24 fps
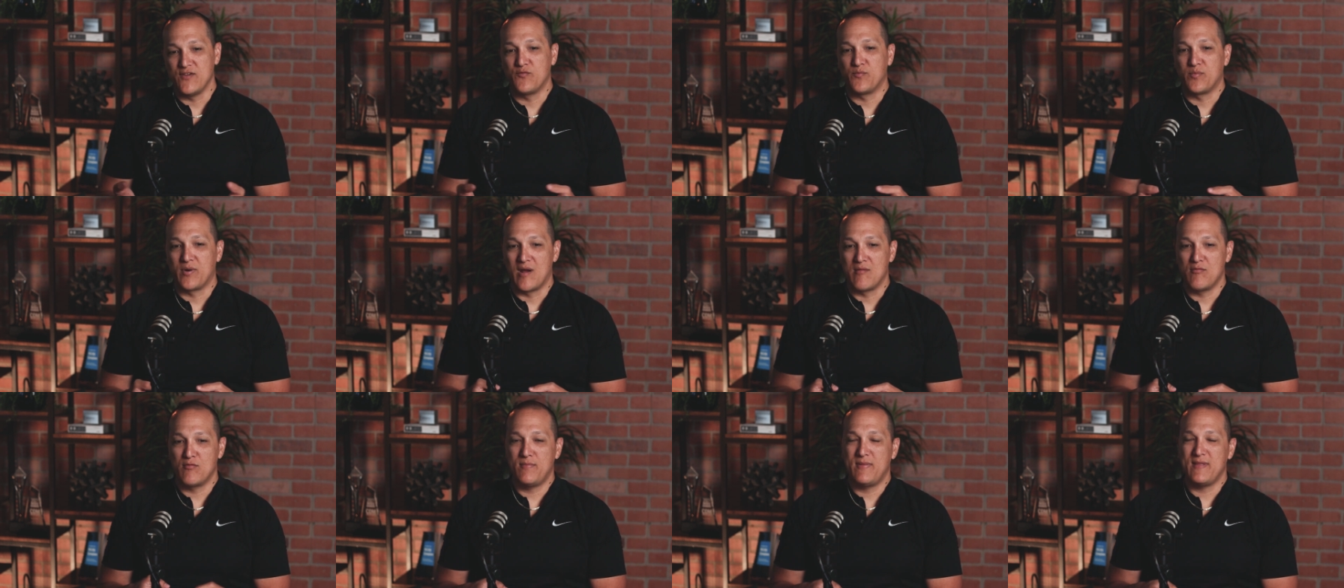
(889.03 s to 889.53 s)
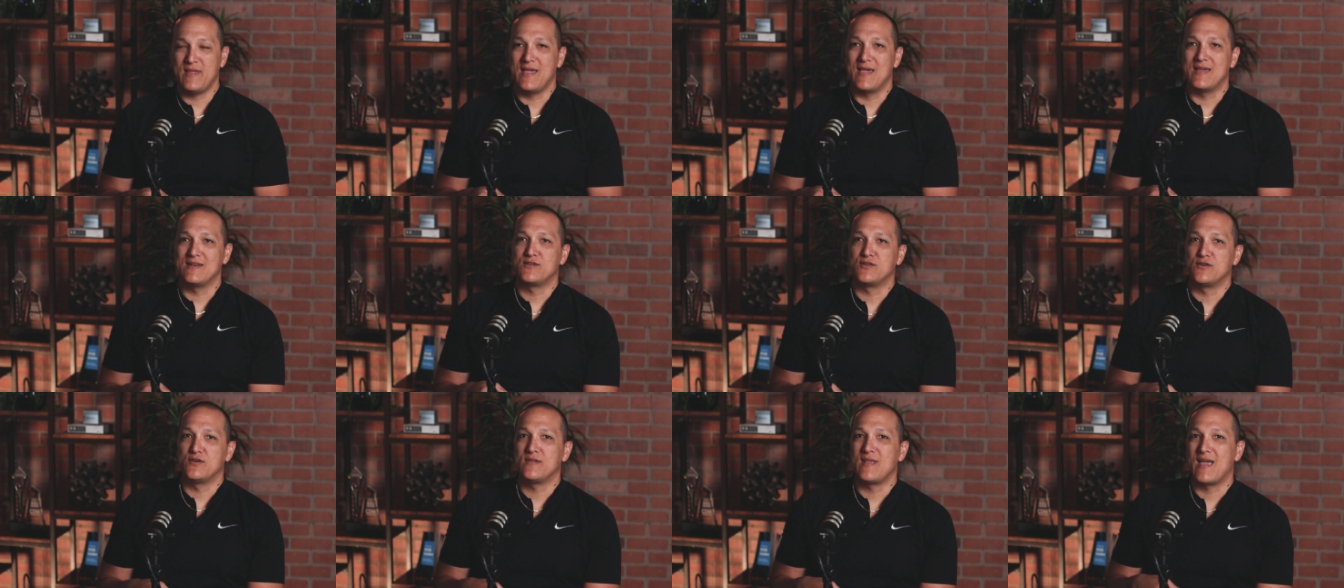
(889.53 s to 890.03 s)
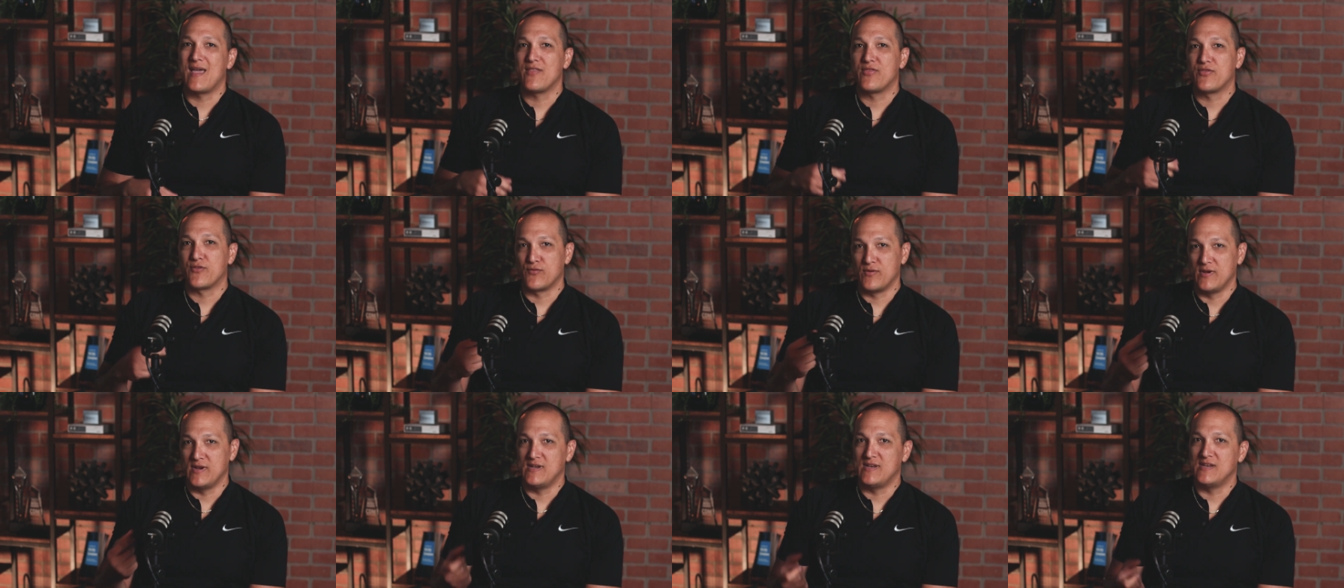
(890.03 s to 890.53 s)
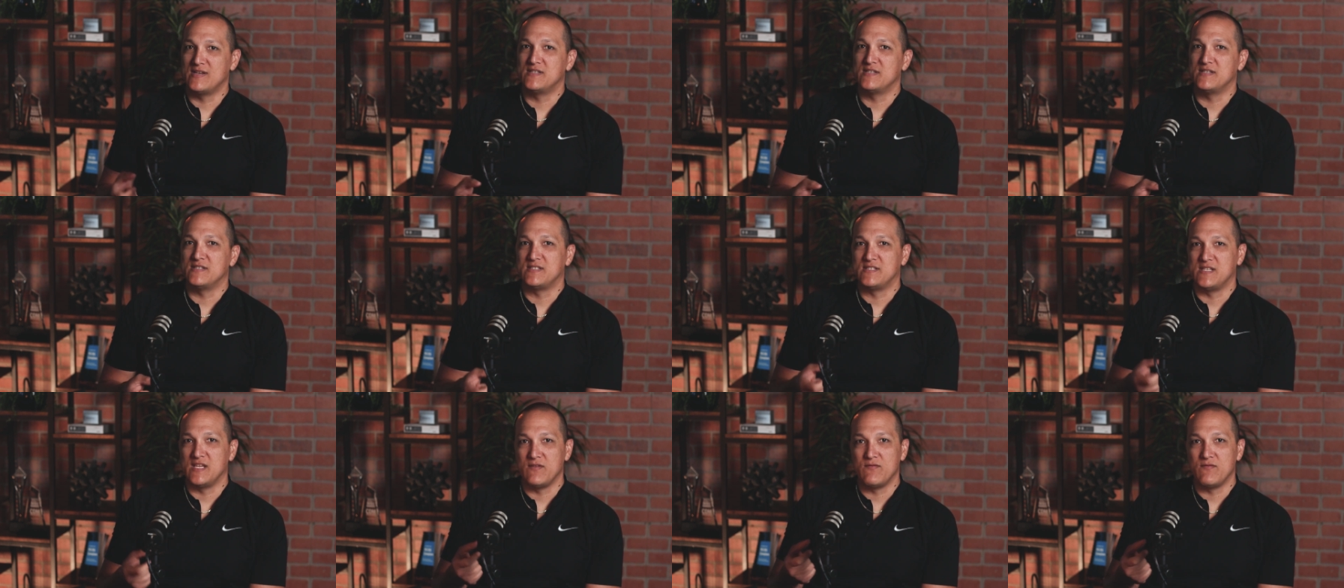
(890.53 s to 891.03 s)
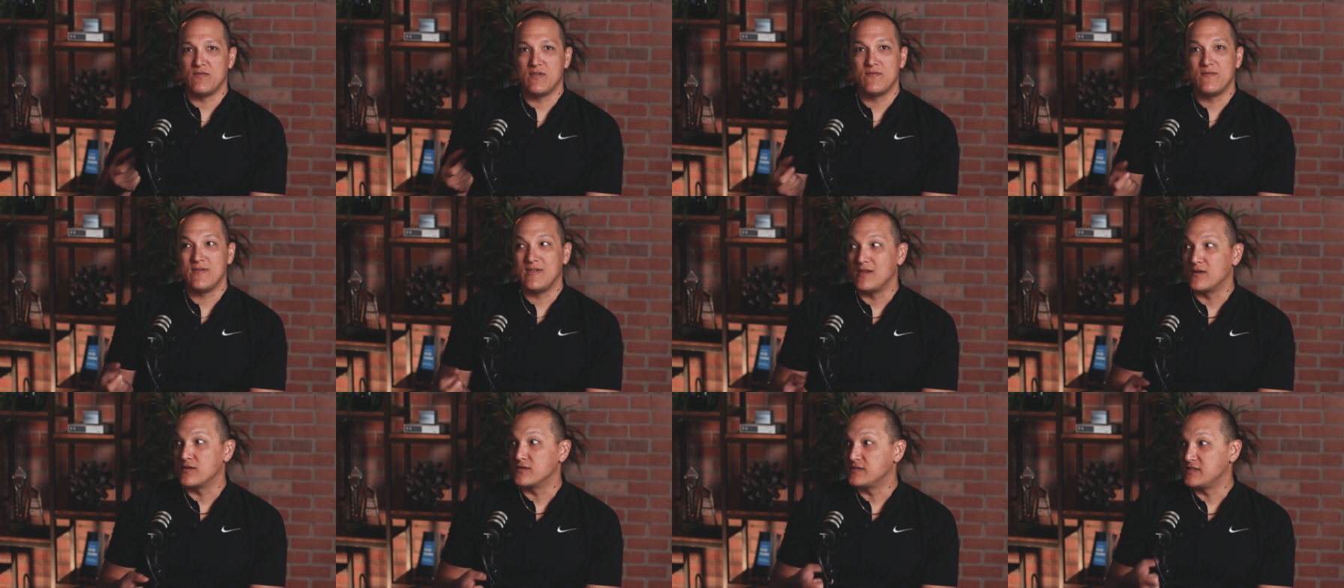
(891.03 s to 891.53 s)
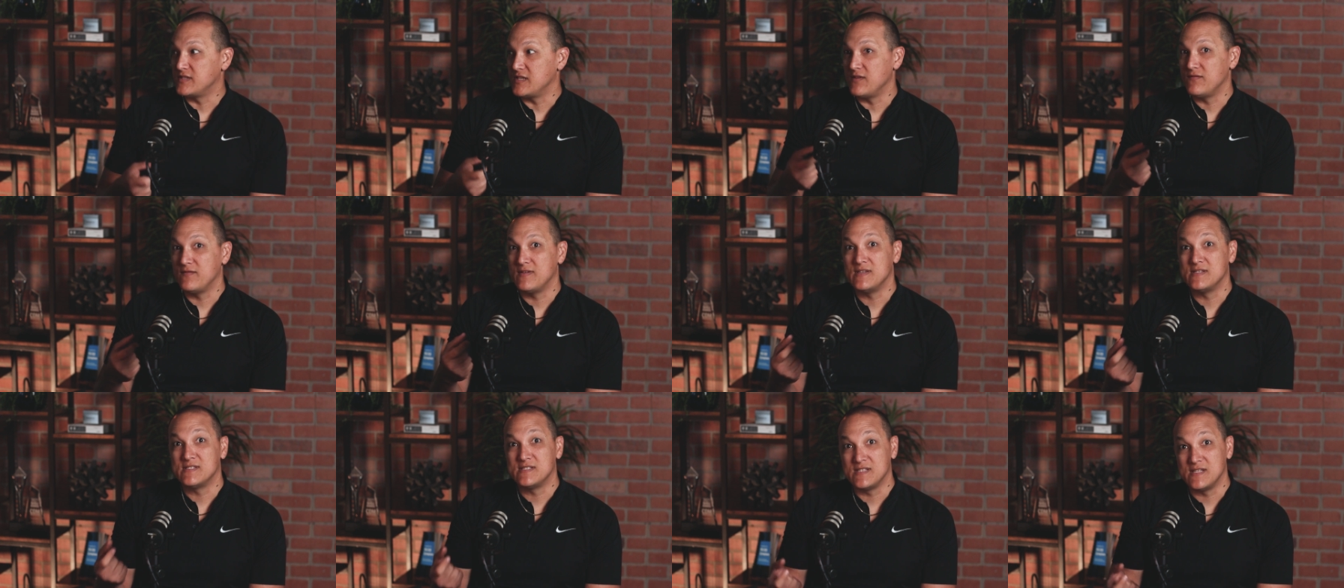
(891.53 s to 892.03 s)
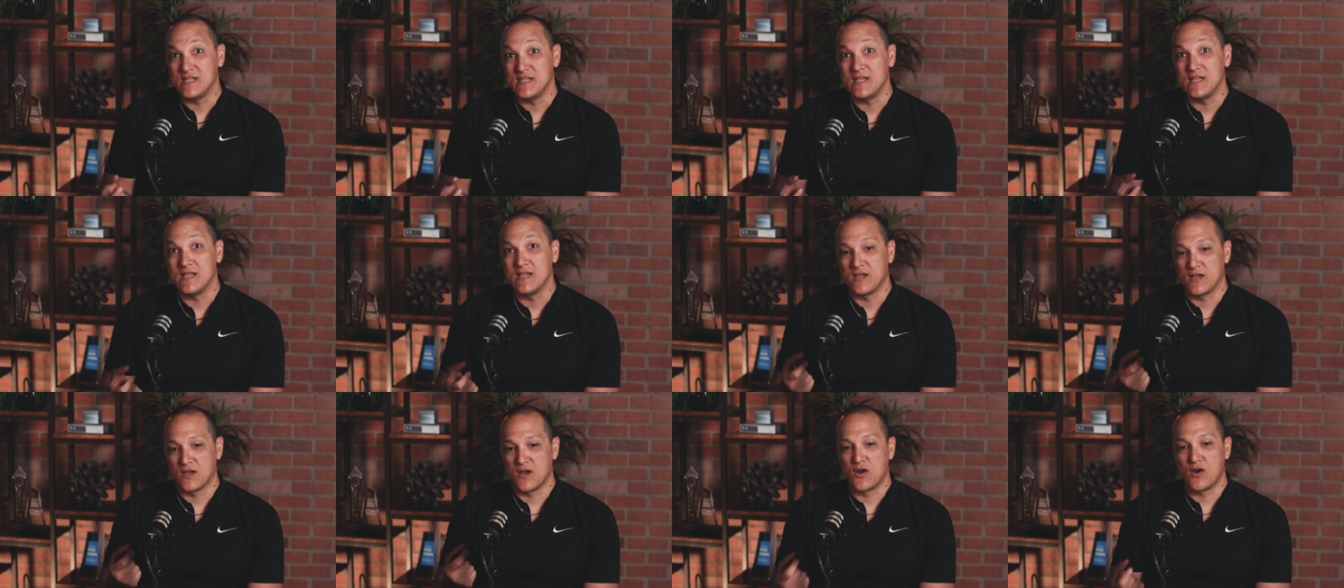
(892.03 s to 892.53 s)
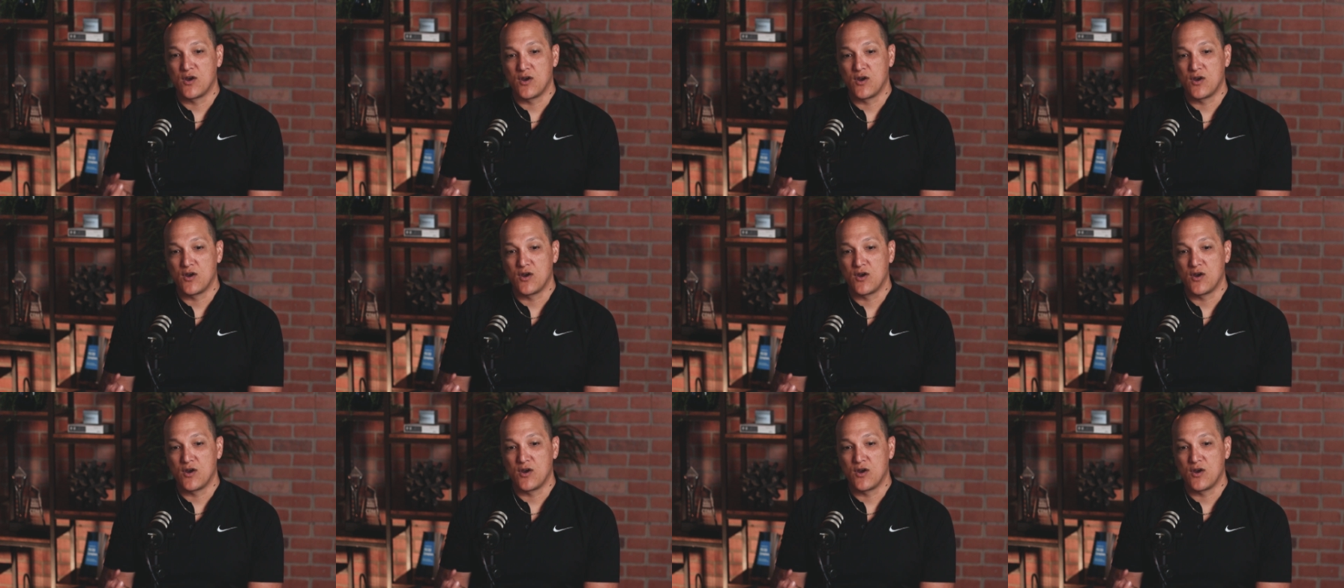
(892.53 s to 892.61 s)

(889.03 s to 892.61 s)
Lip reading: you've probably entered that 3-digit CVV or CVC